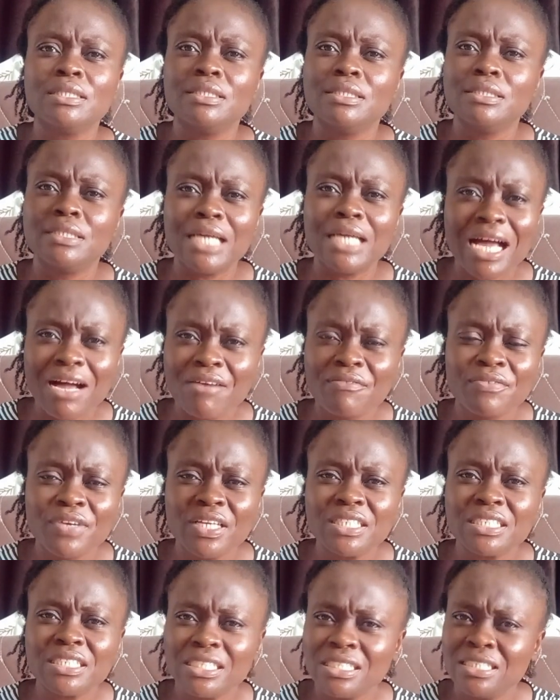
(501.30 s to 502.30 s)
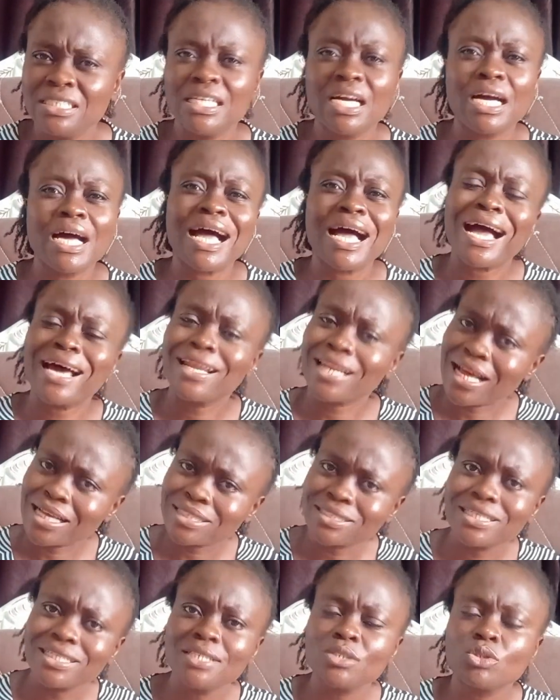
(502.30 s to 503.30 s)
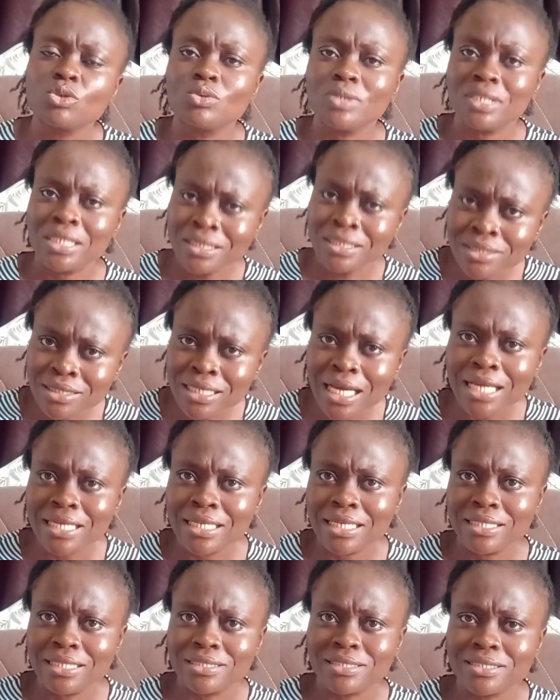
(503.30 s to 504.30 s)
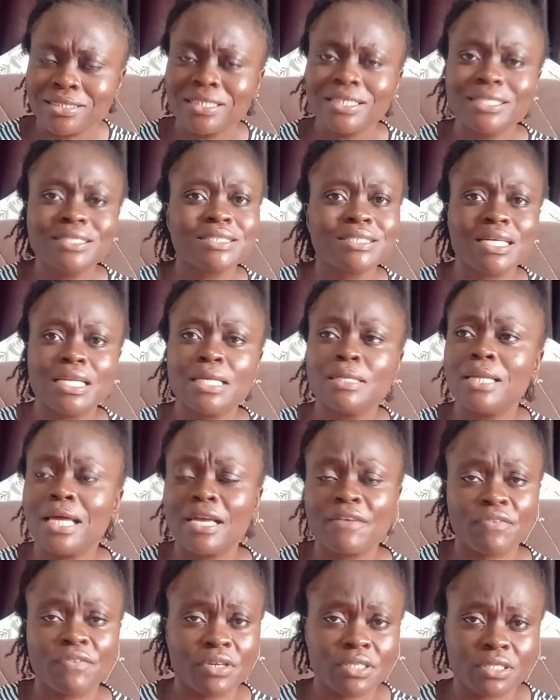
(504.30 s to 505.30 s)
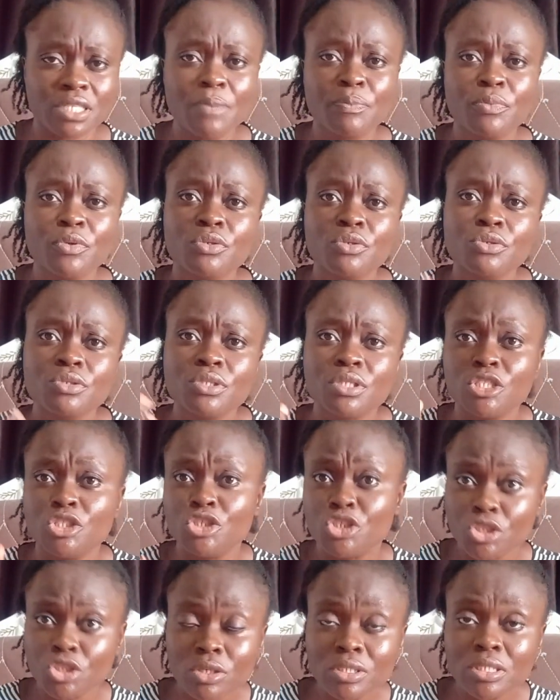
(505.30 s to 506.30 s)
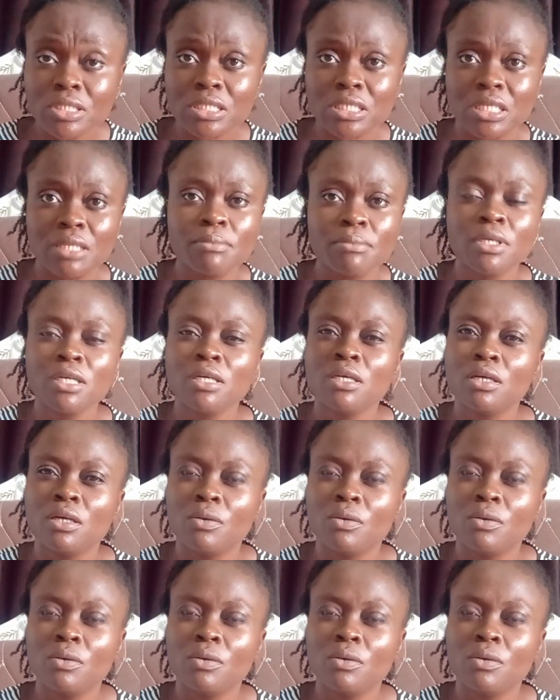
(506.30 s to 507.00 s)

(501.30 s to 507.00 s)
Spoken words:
The average Indian had access to internet. Like for example, you use the Jio SIM.